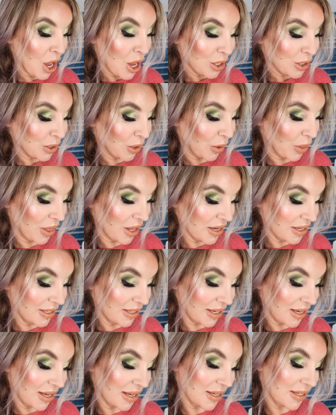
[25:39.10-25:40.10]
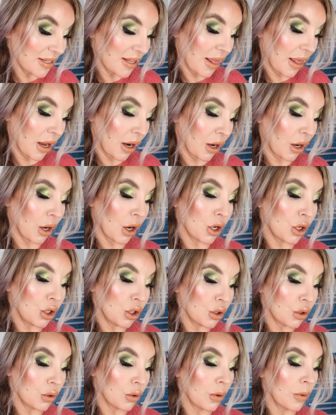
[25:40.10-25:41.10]
so this is their
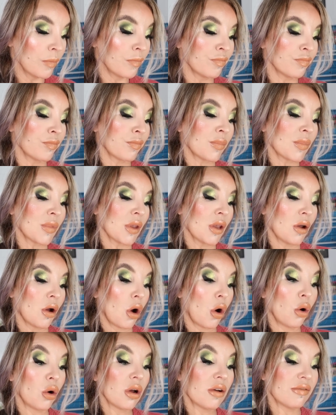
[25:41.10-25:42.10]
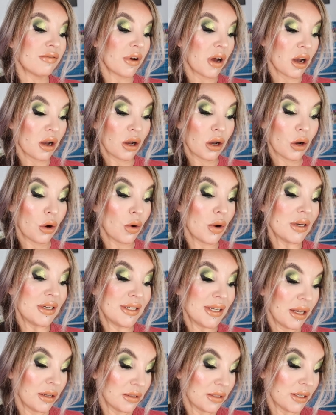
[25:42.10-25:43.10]
new Okavango
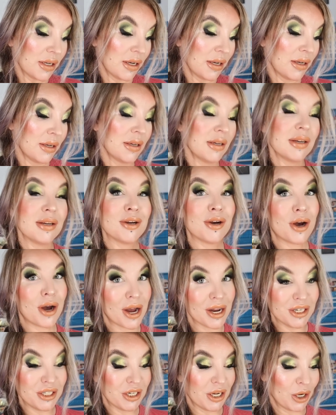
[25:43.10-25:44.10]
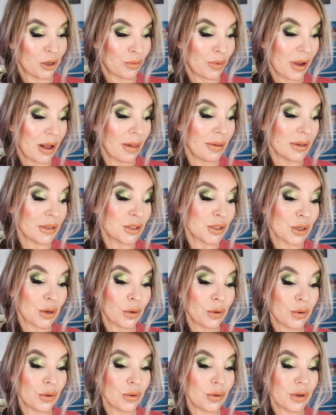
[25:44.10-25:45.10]
Delta eyeshadow palette.
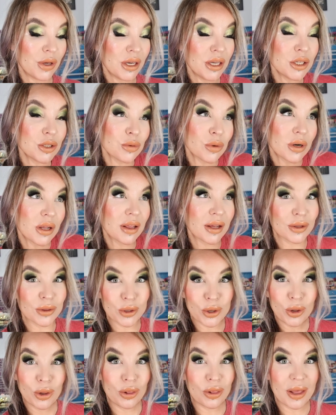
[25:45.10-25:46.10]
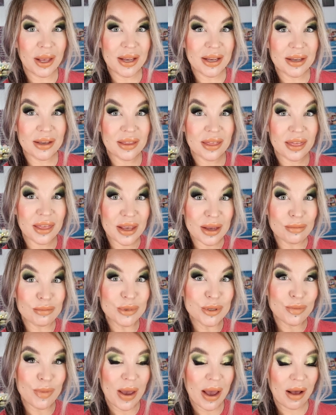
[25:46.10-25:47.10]
So each one of their little like
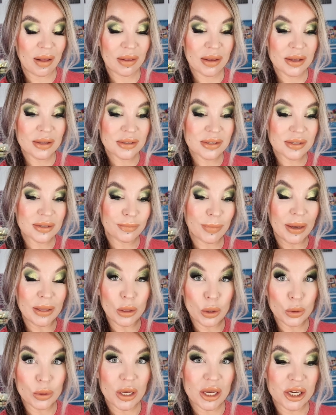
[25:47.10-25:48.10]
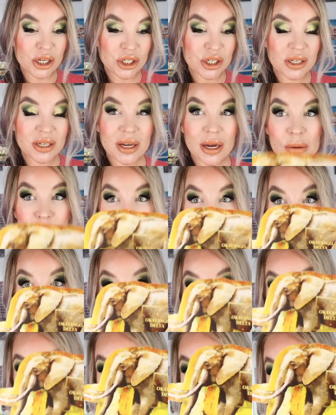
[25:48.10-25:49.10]
themed palettes by location comes with
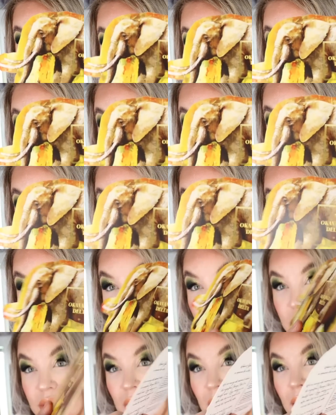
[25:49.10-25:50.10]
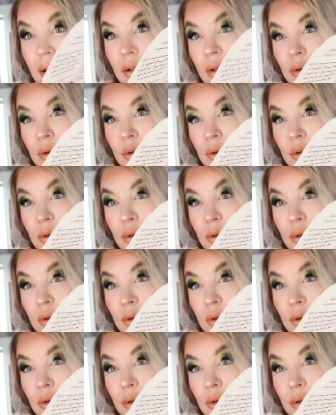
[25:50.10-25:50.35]
a, a postcard style